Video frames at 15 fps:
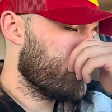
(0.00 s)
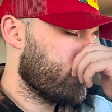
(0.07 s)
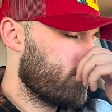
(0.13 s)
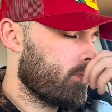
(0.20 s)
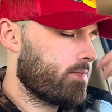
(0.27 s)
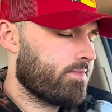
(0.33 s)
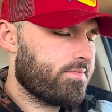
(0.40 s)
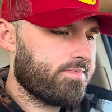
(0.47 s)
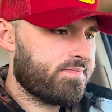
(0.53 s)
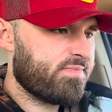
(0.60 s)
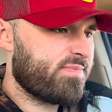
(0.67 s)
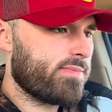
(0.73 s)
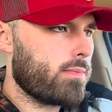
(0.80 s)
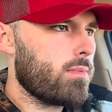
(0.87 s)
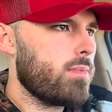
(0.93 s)

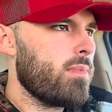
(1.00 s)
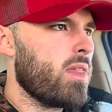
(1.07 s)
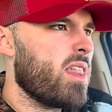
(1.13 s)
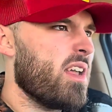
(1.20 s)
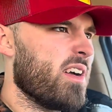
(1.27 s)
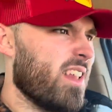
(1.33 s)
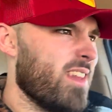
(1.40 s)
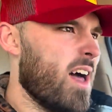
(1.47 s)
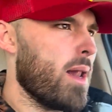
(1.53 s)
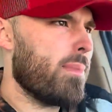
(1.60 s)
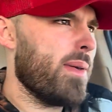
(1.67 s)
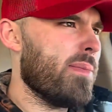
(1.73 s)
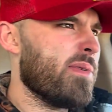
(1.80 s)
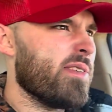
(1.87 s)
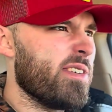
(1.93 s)
a lot of
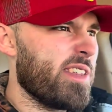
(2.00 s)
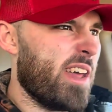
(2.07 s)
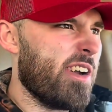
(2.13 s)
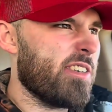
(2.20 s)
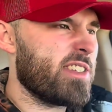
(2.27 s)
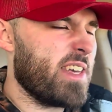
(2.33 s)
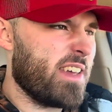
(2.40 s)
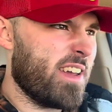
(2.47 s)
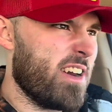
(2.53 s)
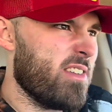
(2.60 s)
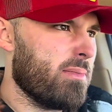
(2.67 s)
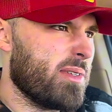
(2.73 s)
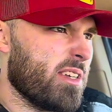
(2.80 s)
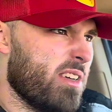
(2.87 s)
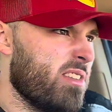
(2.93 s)
people, they don't take care of
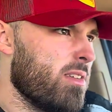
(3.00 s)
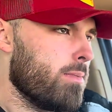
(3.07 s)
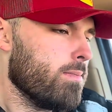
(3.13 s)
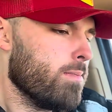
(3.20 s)
themselves.